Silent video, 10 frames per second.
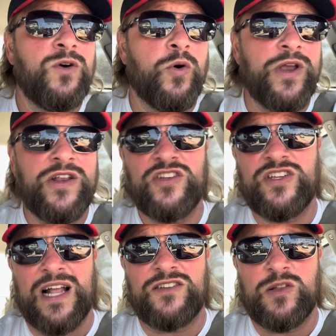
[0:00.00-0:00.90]
or you just
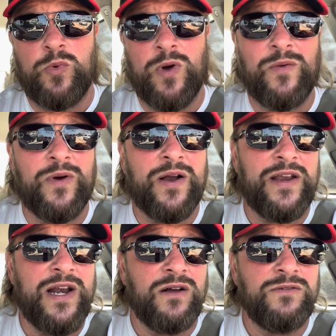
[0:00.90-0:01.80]
got to the point where,
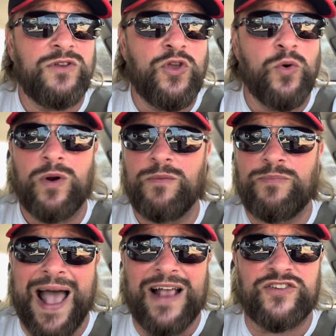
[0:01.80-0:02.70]
you know, your
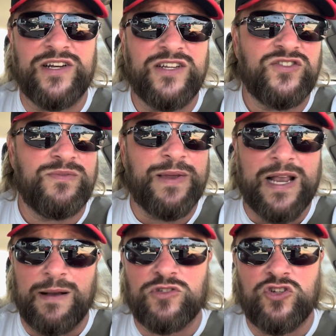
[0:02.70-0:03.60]
passion
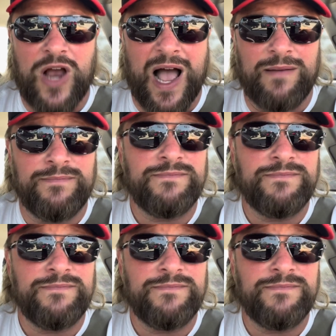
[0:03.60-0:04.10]
becomes a job,